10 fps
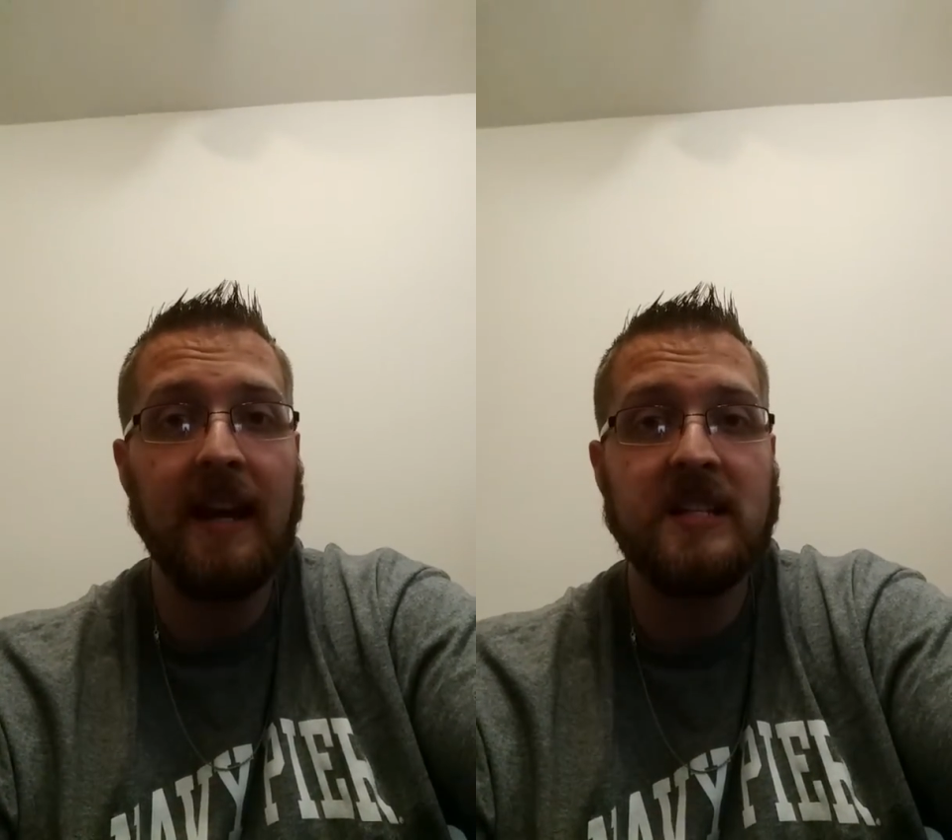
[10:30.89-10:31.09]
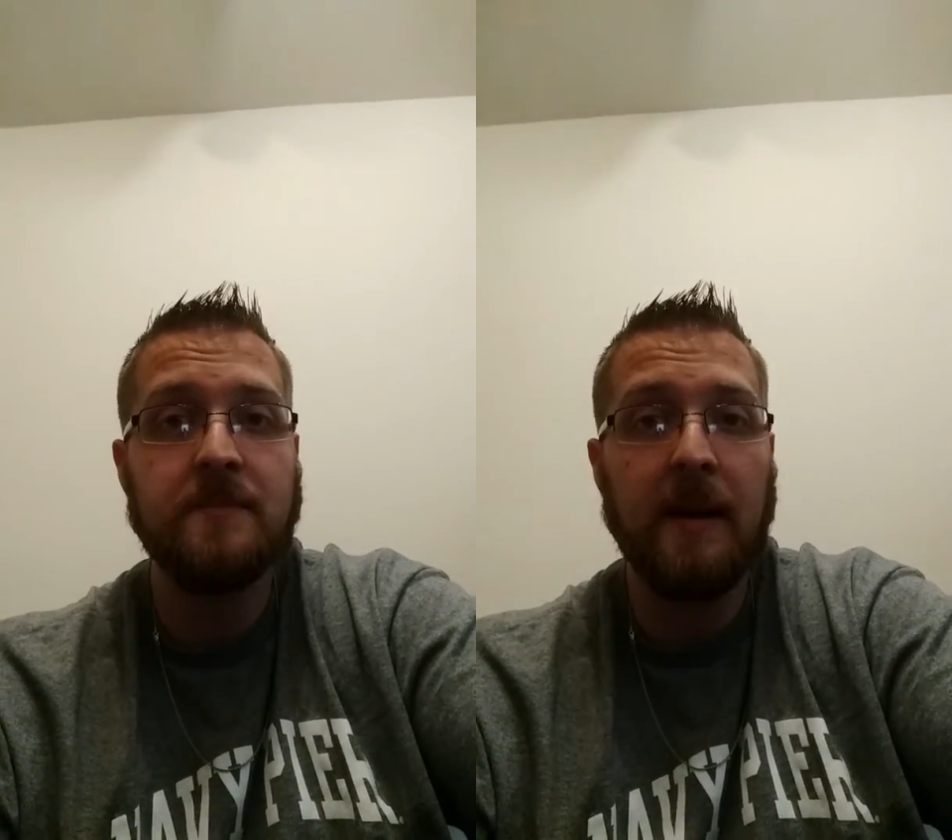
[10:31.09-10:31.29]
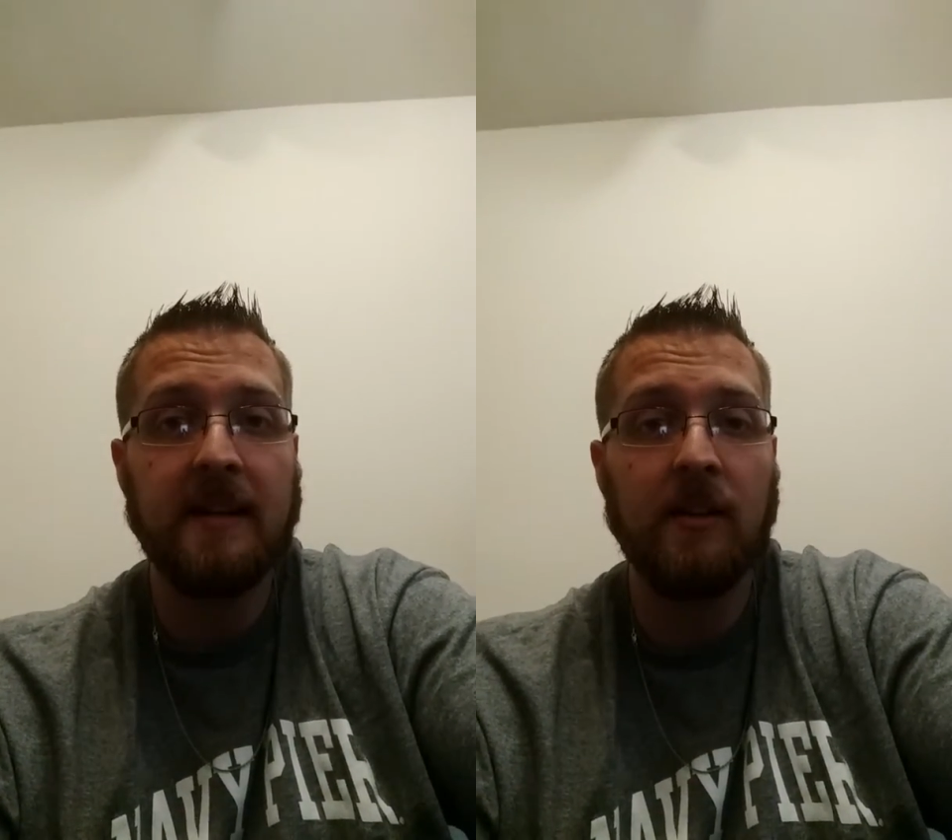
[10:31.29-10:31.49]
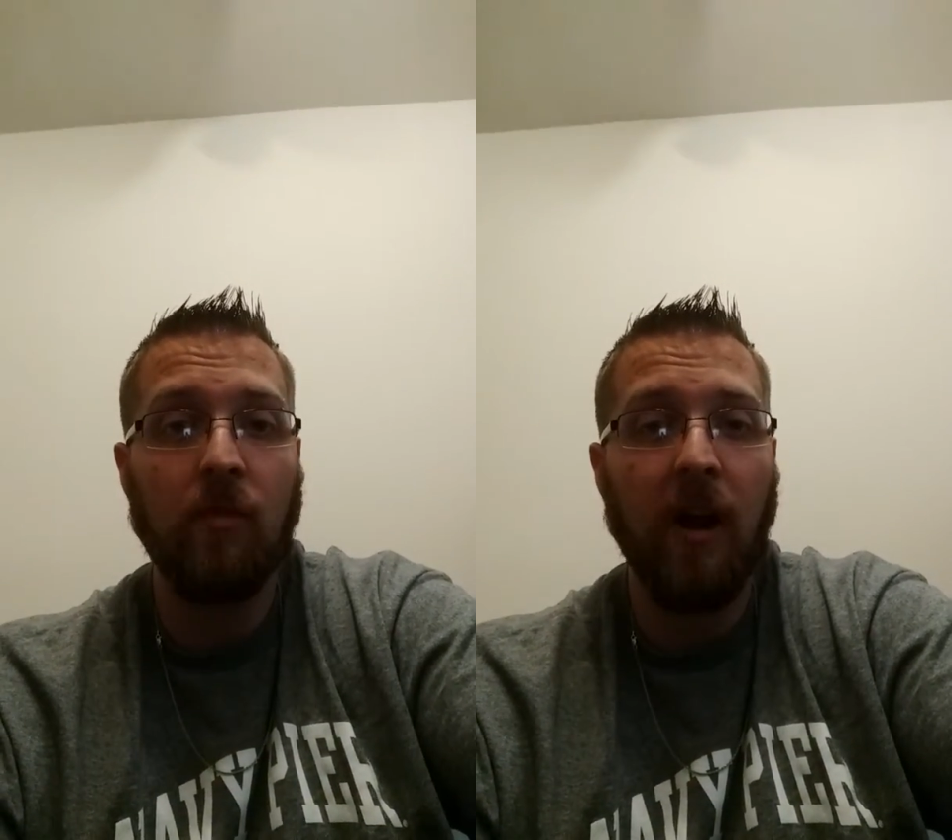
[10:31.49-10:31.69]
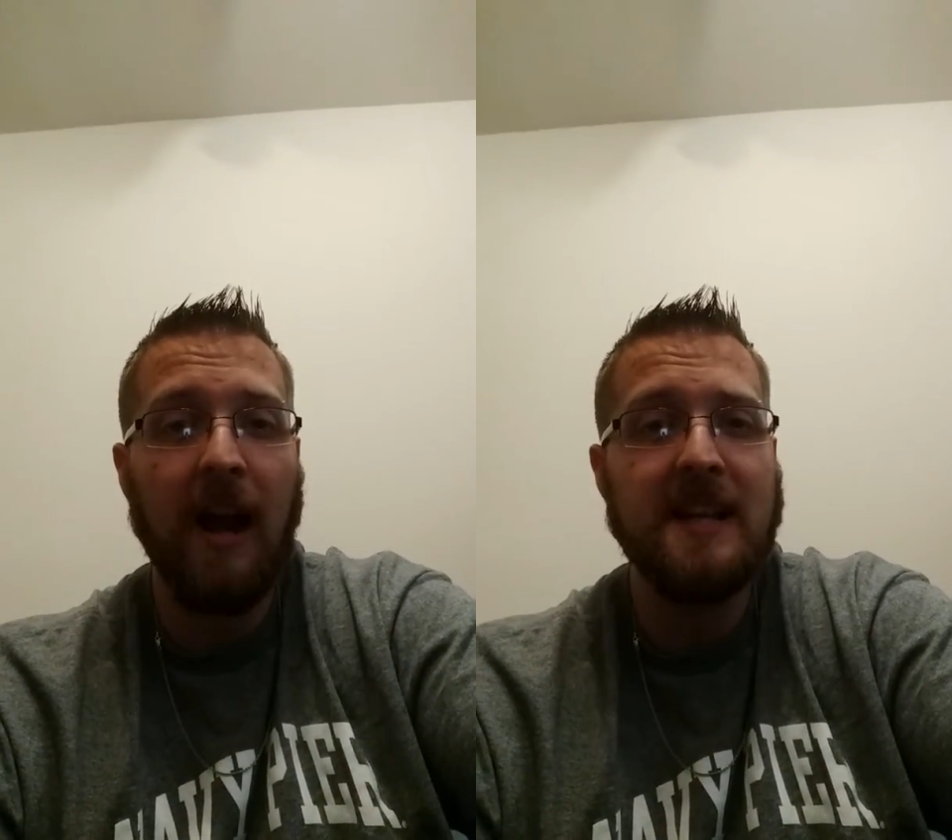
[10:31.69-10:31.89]
expected
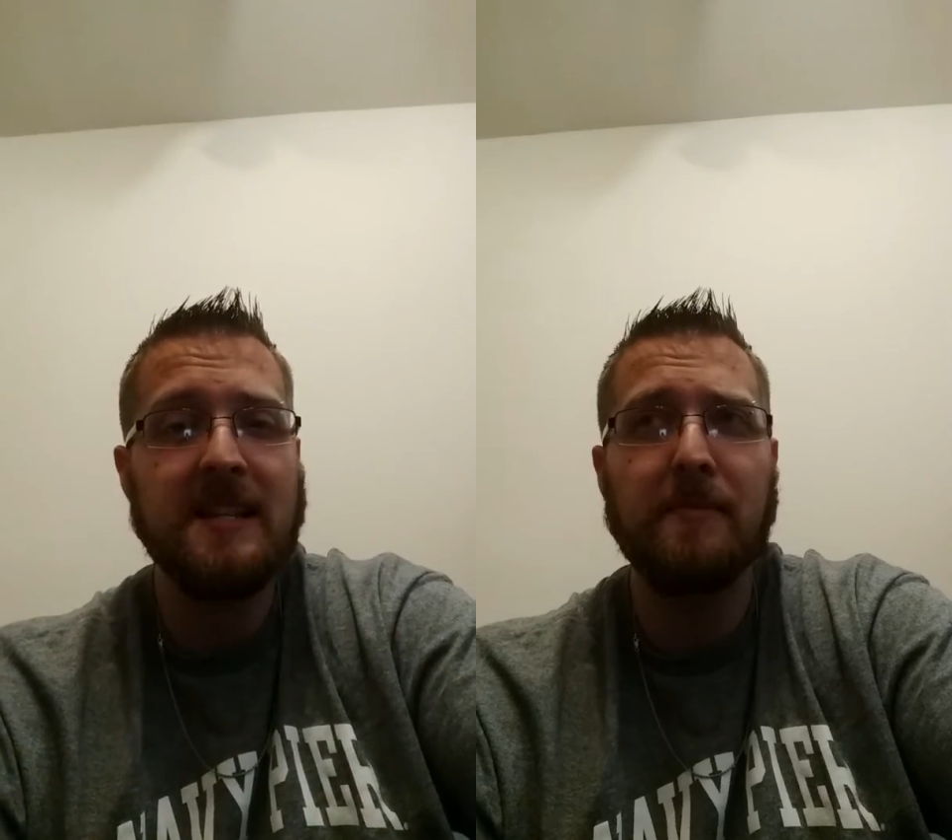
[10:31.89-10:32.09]
rise,